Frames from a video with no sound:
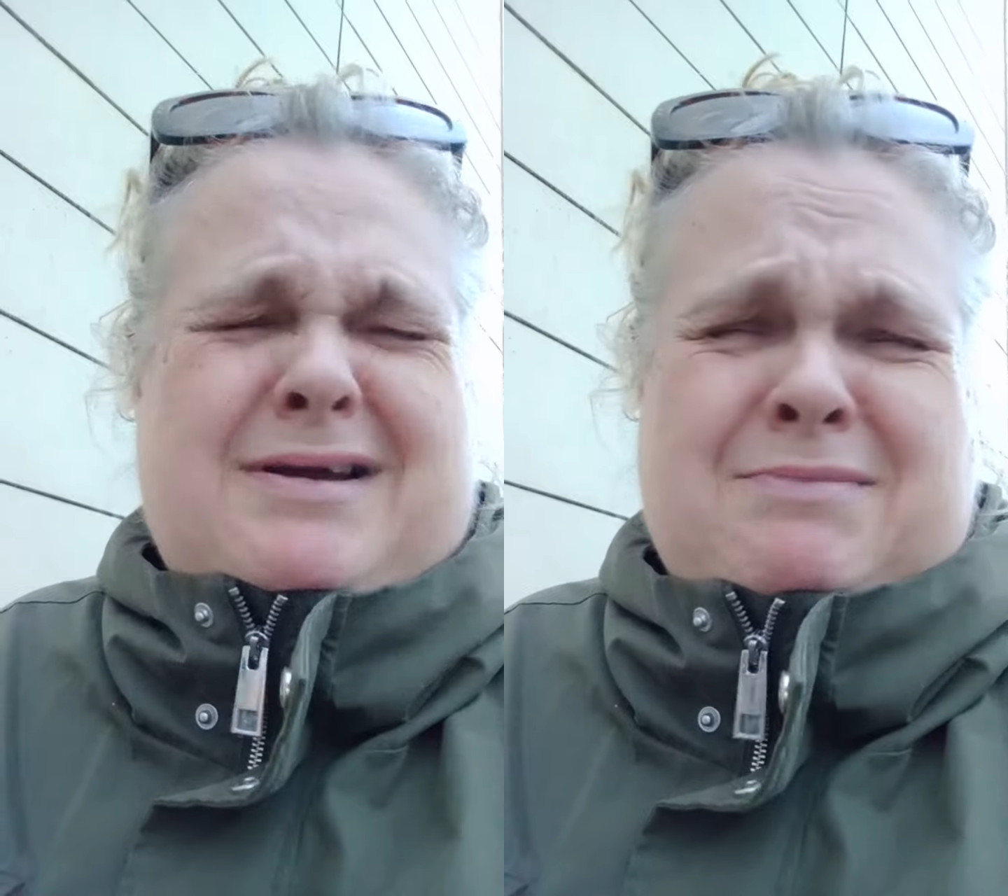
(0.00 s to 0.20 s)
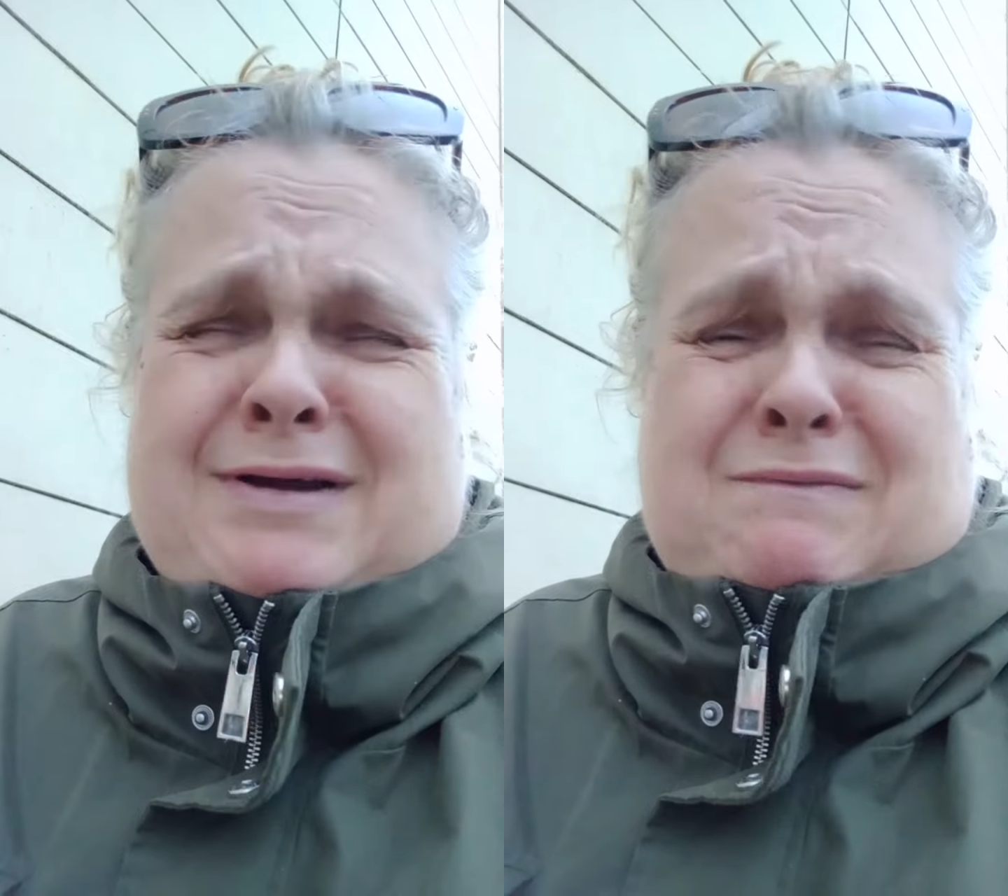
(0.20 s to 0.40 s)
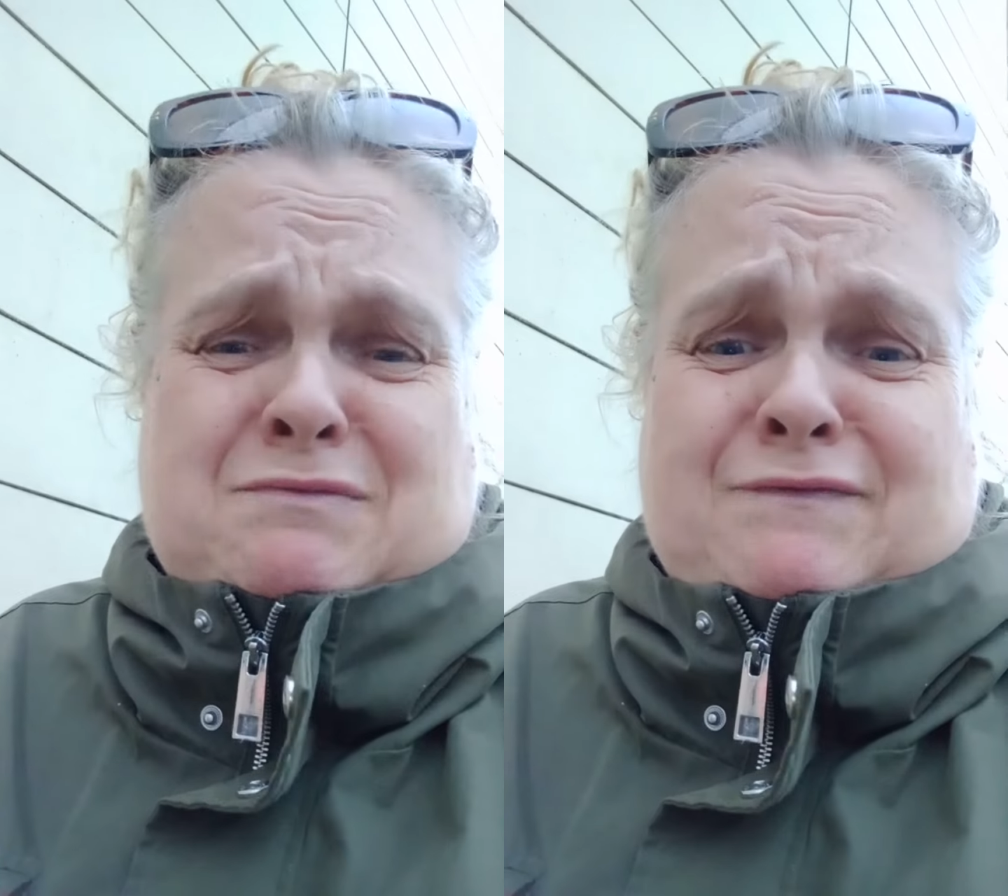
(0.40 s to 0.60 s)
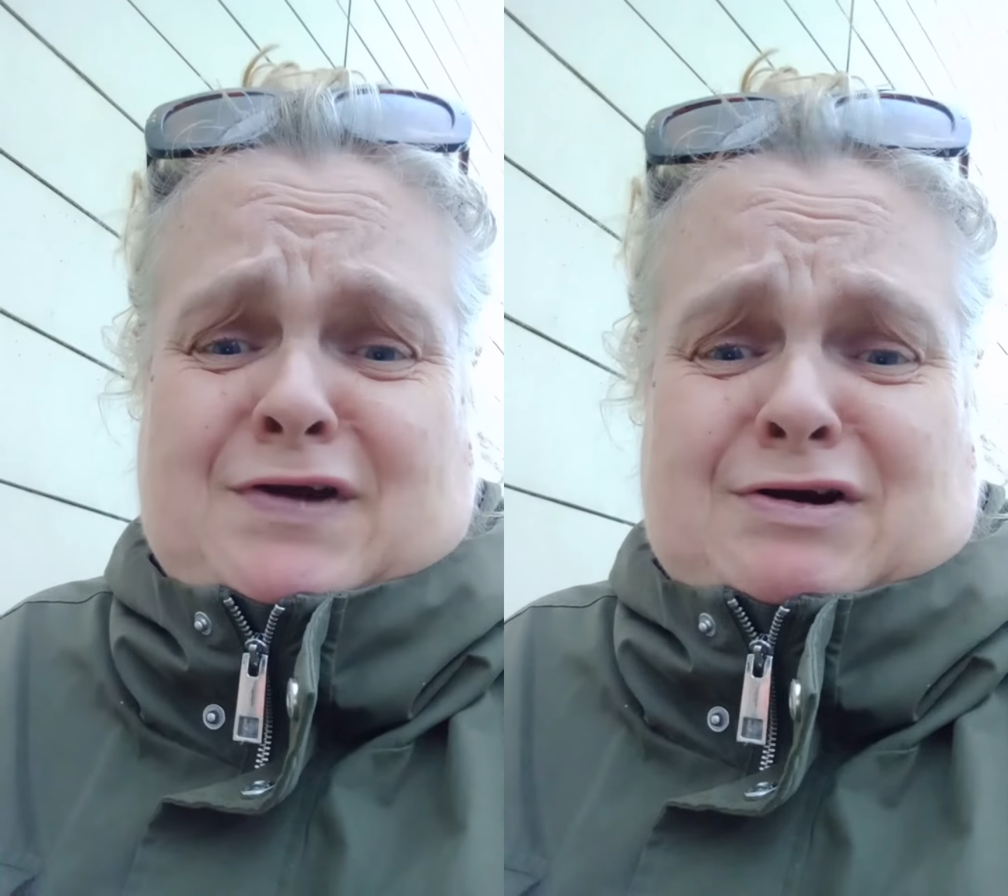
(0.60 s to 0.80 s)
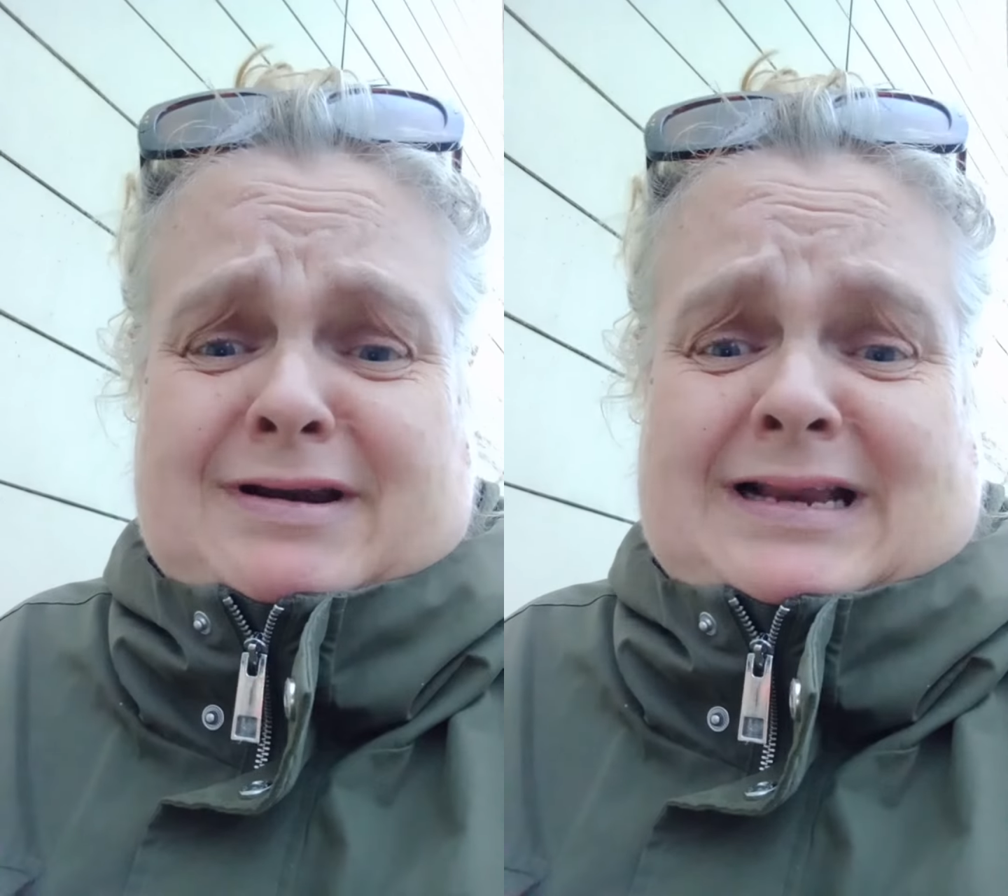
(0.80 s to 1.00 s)
I've even
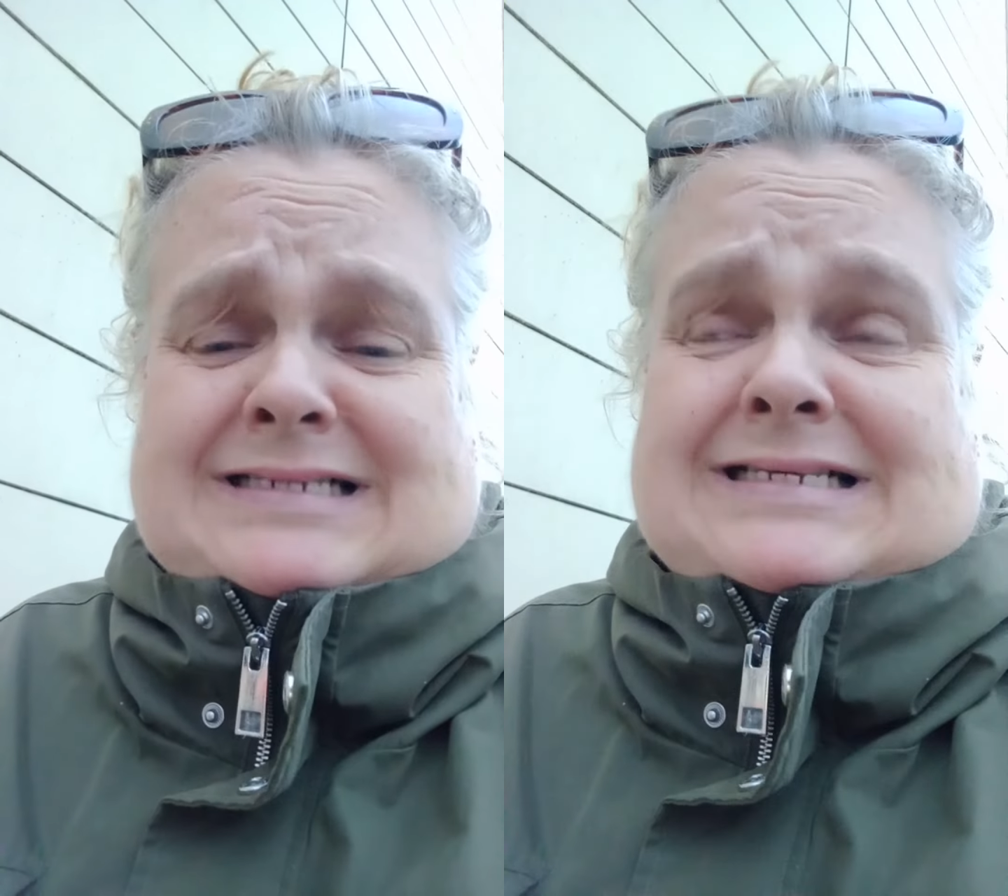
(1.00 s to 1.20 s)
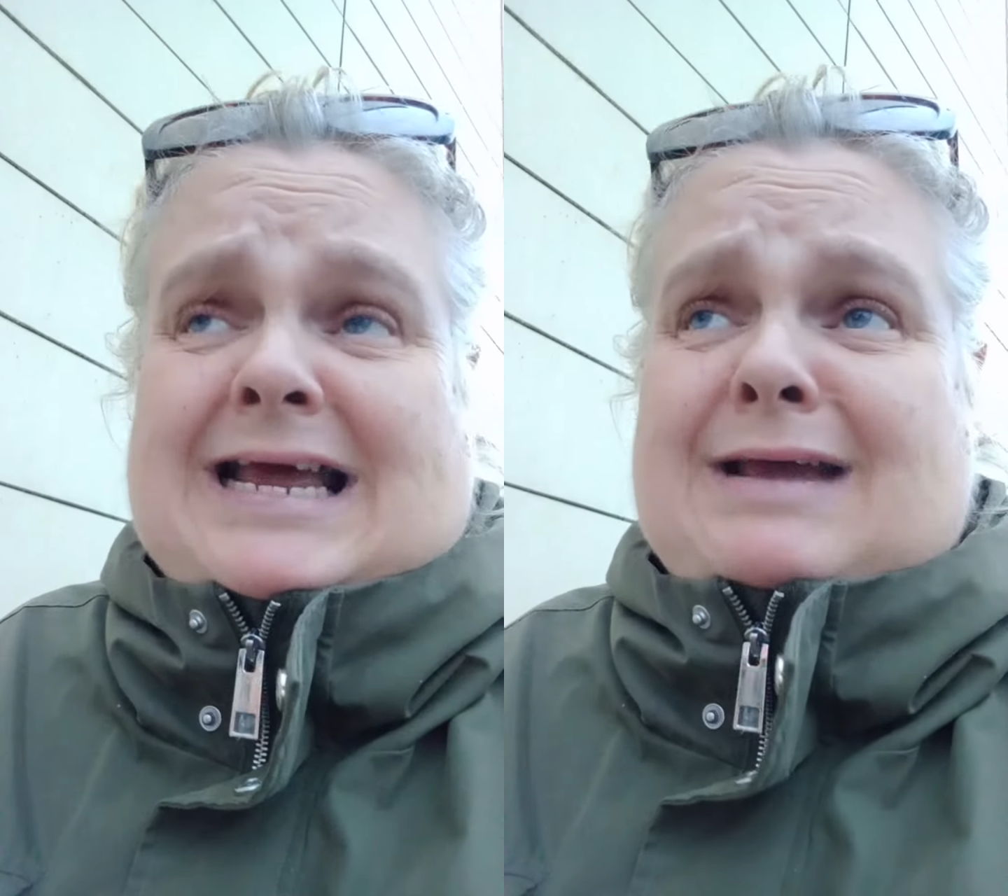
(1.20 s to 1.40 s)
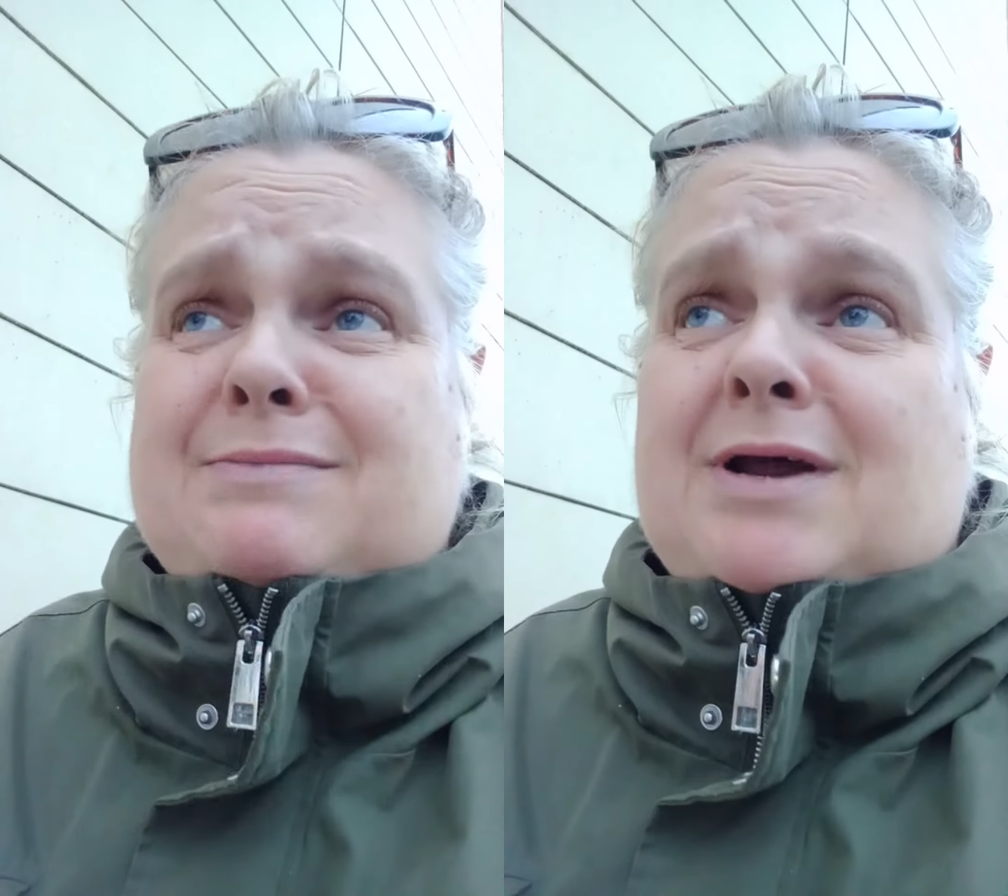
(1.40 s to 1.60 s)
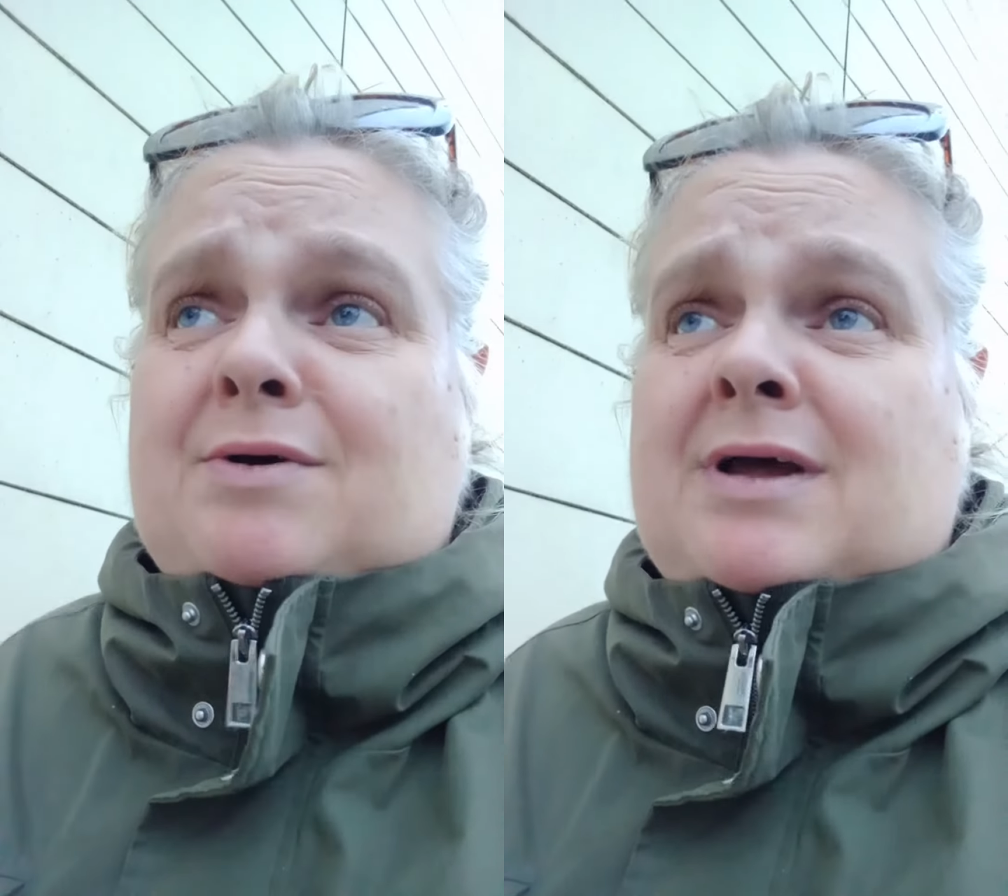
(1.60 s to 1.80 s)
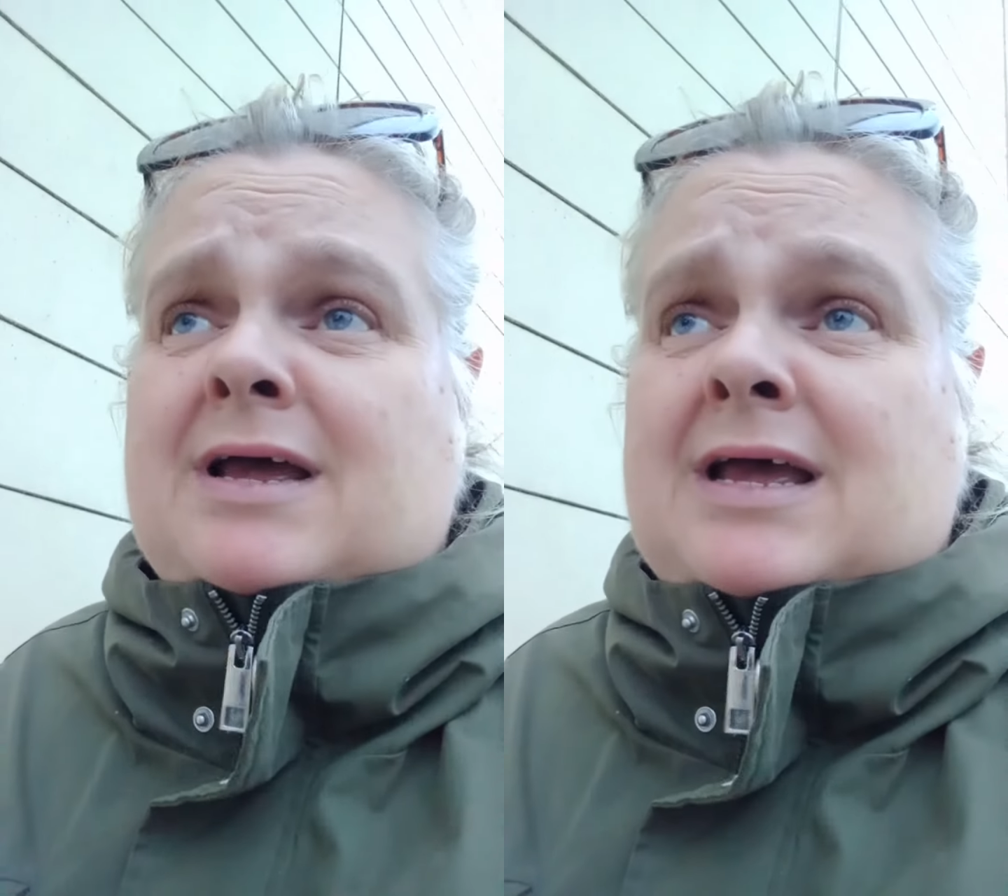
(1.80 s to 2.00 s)
forgotten his name now.